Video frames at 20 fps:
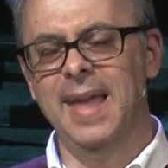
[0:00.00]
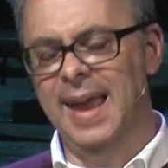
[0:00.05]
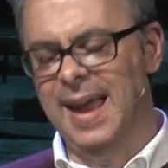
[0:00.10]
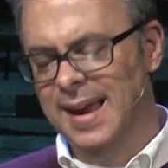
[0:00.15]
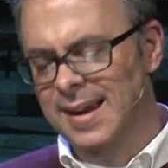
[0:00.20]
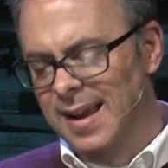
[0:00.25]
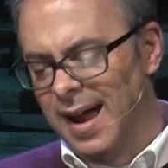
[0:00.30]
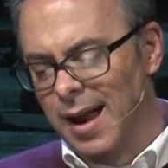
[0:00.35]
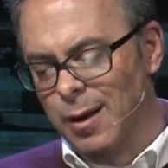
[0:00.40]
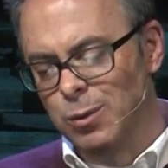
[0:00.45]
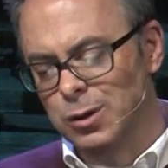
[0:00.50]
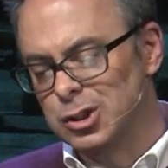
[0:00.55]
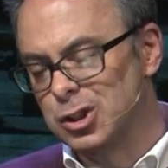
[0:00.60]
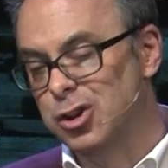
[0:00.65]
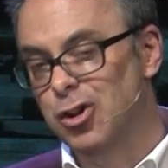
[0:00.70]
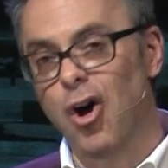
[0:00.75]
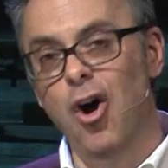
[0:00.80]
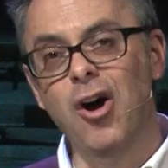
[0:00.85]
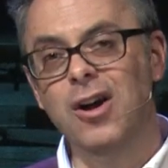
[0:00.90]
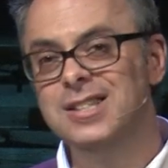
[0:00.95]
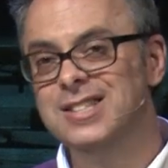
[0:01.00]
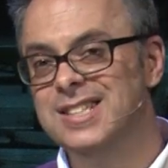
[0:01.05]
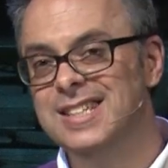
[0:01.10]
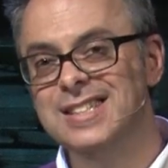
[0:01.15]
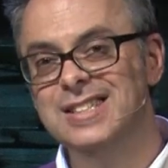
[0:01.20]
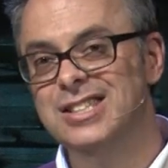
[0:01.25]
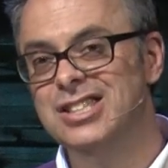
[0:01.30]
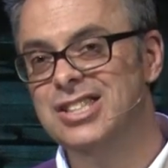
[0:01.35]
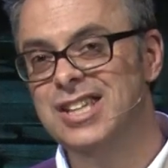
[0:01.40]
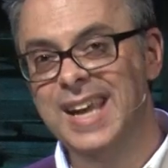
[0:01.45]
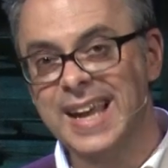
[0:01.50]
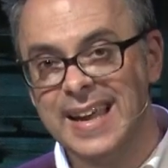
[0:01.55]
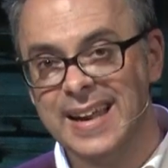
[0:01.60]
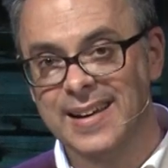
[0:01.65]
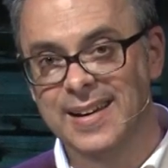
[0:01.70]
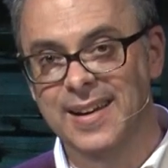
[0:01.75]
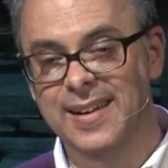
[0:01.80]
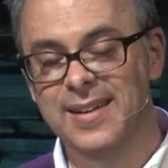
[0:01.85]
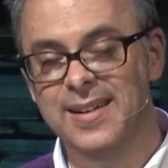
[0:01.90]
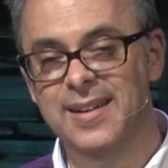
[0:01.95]
And I was lost in
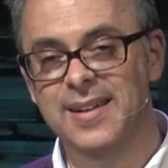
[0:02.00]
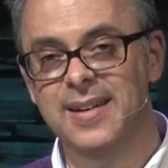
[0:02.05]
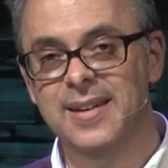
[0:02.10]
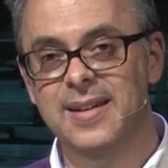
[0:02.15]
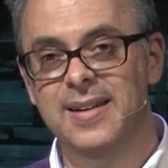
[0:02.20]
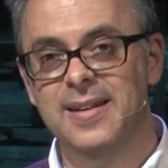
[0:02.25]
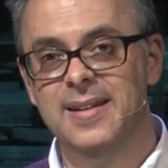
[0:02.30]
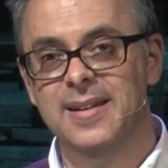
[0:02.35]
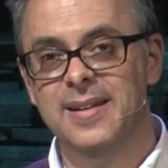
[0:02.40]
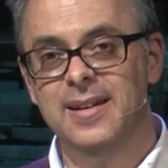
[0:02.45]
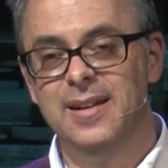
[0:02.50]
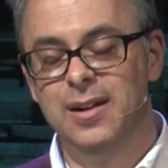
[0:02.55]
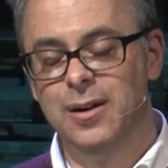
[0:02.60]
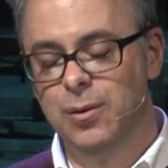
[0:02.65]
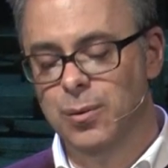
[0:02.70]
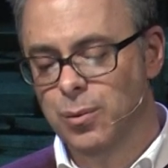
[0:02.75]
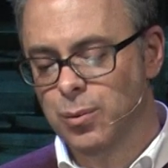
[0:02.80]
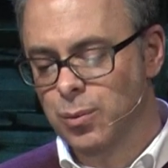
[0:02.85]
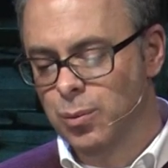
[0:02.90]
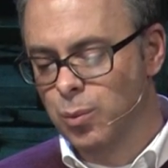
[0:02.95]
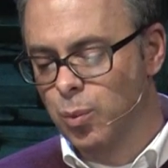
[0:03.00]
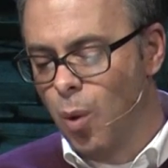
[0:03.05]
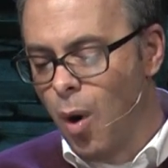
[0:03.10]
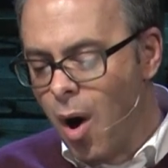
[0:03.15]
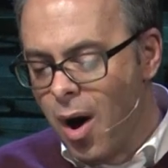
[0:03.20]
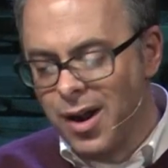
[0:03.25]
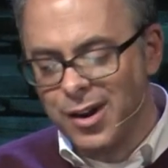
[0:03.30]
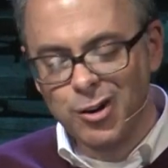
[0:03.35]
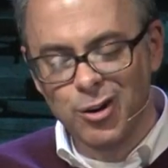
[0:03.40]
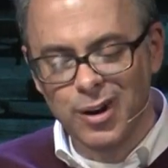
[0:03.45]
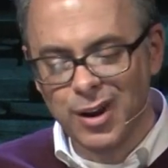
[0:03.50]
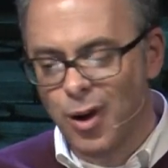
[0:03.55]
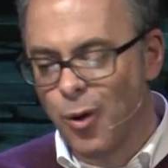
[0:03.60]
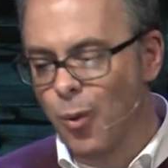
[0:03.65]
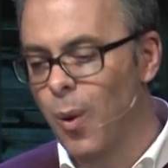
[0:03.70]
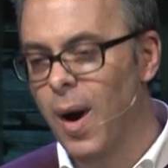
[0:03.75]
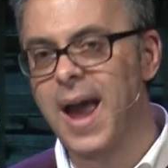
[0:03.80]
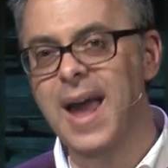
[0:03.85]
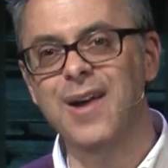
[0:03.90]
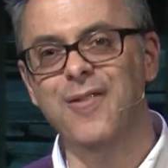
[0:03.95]
sin wandering
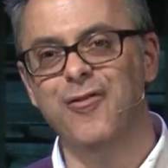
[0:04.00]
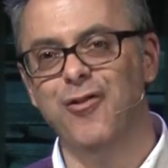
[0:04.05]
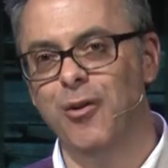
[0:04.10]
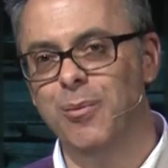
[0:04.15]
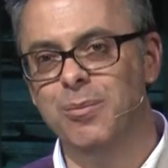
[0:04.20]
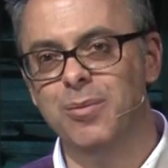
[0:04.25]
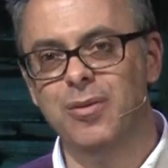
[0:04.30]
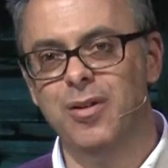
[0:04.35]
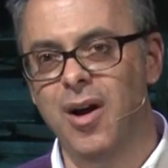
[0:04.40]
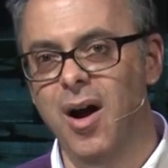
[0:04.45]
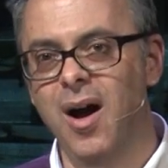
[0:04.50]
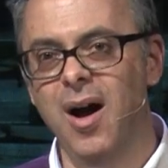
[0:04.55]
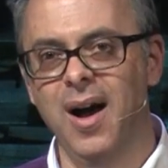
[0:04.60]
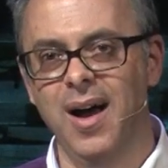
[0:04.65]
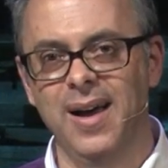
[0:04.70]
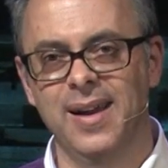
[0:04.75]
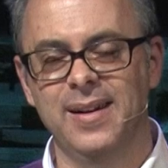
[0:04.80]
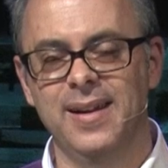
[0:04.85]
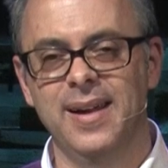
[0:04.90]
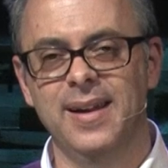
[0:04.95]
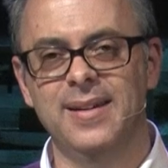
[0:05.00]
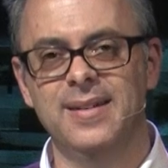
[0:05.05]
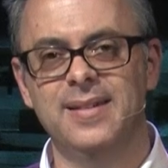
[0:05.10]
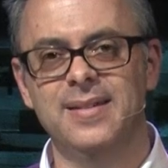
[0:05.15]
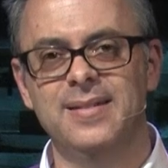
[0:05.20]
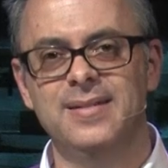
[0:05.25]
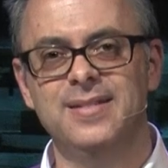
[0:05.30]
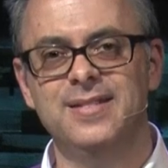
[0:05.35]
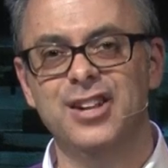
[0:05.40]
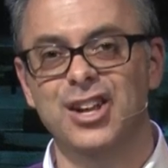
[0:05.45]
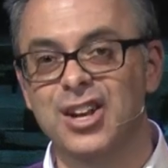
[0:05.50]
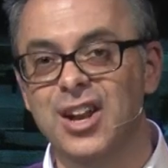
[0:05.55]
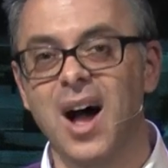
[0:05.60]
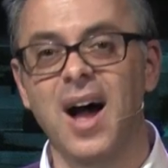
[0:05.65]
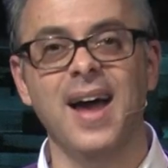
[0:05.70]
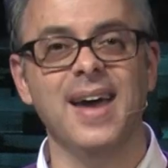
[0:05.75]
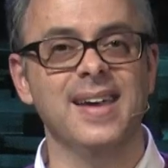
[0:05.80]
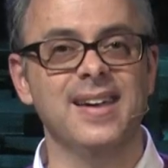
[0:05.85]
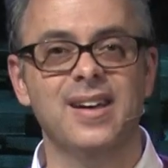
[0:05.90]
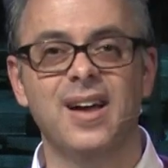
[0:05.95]
away from God and
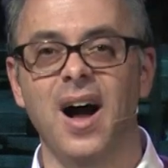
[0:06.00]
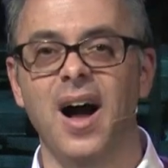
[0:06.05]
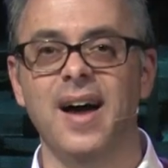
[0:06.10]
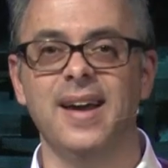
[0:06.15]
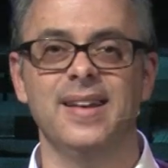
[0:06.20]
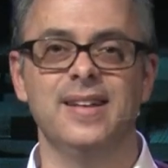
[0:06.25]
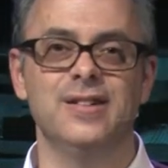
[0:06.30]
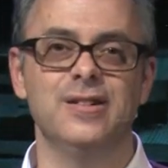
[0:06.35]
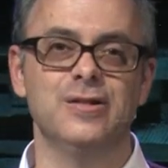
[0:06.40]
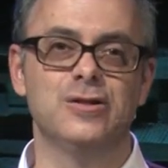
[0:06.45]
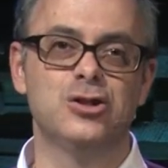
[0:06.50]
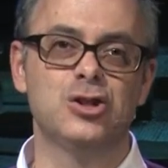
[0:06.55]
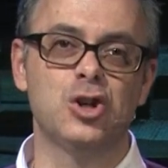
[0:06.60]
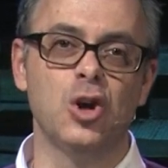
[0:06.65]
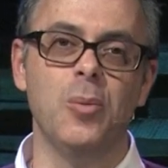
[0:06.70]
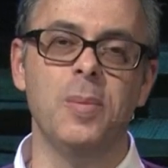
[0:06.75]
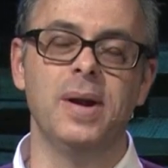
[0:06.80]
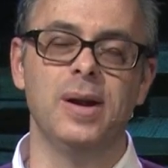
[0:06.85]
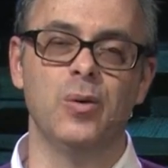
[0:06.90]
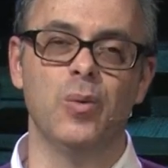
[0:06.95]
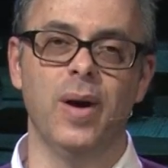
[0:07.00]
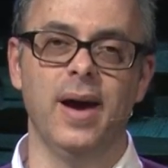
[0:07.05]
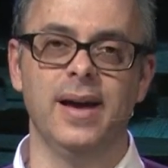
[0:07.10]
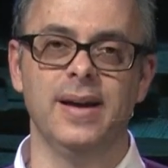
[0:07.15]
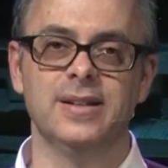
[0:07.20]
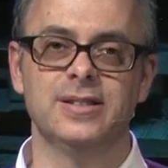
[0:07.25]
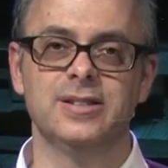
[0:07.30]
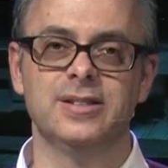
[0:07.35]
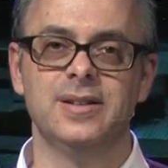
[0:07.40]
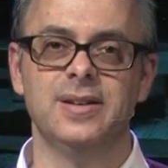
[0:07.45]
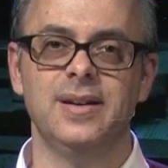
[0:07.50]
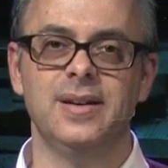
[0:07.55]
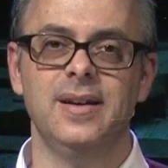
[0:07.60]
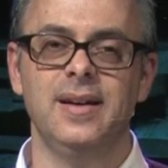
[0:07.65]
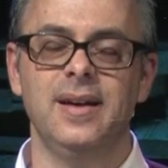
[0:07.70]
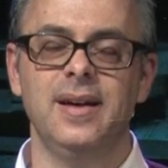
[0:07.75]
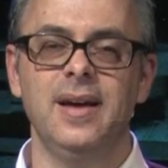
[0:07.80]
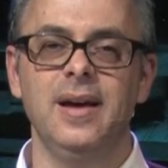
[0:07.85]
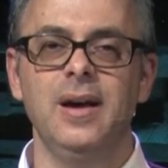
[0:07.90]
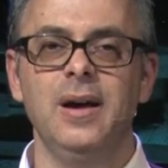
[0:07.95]
denying God in so many ways.
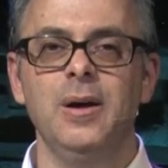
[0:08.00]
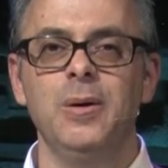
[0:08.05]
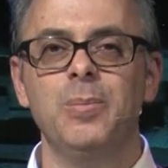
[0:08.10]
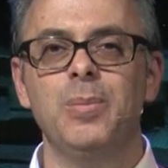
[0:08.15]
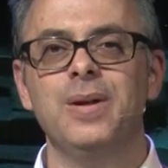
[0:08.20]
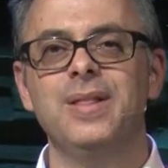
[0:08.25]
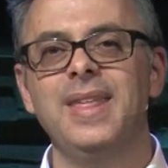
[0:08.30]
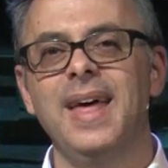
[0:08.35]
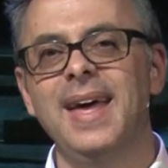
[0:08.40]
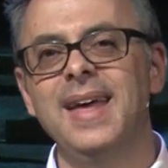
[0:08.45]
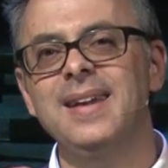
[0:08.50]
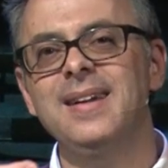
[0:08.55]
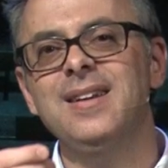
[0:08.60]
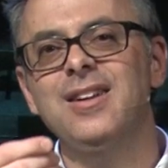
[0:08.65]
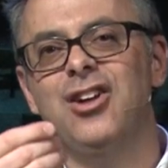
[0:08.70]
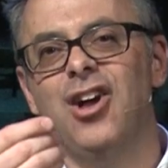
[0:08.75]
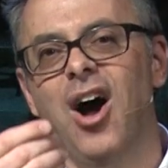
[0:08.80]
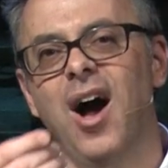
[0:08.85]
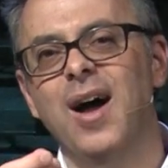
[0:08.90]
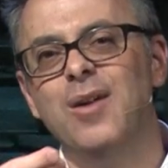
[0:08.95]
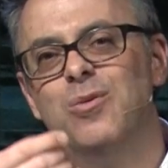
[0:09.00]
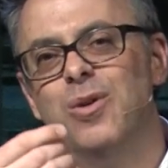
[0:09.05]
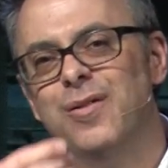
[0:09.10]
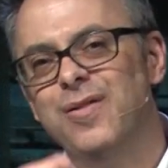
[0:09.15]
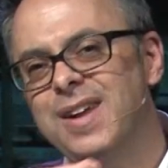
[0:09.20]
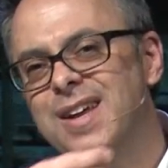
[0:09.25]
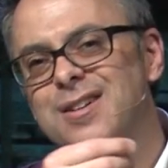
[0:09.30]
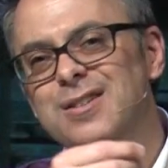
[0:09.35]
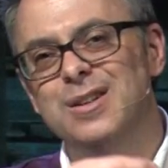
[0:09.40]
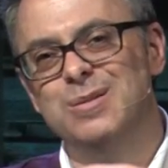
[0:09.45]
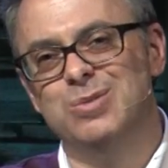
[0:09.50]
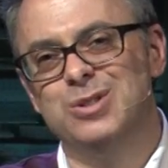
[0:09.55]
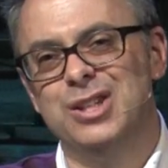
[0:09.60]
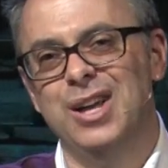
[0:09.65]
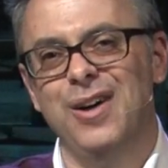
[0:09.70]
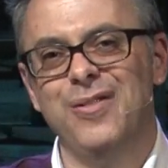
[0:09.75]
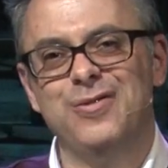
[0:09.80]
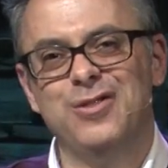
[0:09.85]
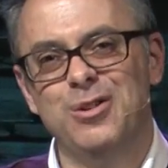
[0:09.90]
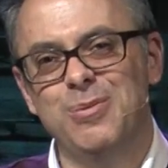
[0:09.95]
But then God revealed
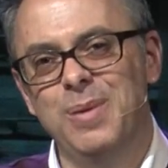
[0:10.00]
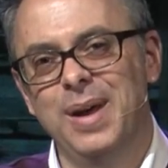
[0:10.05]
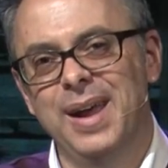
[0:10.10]
himself to